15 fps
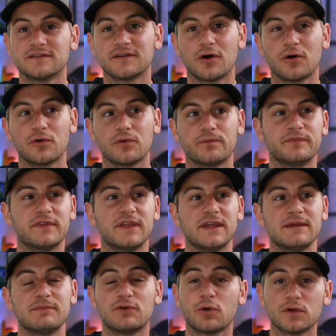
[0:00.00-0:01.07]
So
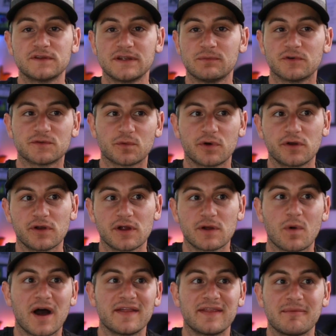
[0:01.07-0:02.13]
the Munro team was wondering
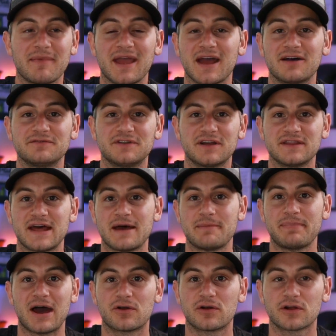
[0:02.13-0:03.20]
why they may have done that
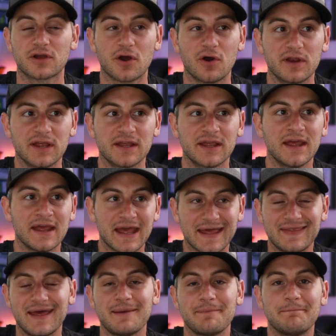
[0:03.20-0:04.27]
powder coating,
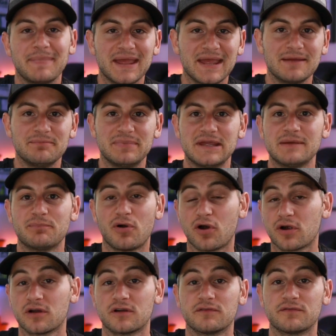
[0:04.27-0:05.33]
and that may be
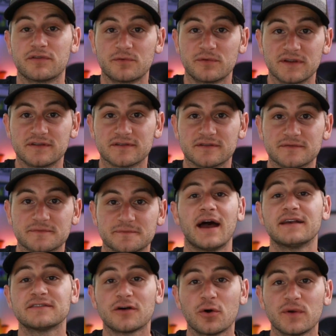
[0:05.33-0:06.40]
part of the reason.
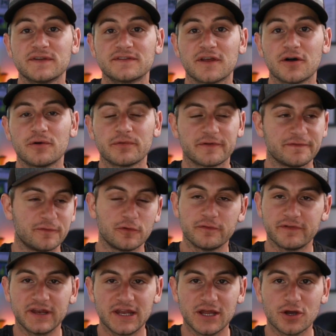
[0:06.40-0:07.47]
As always though, the full
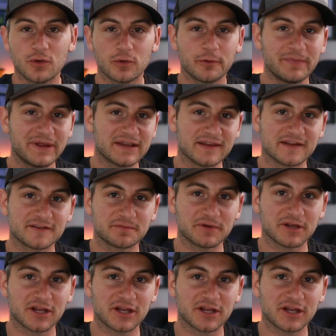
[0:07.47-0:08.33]
video will be linked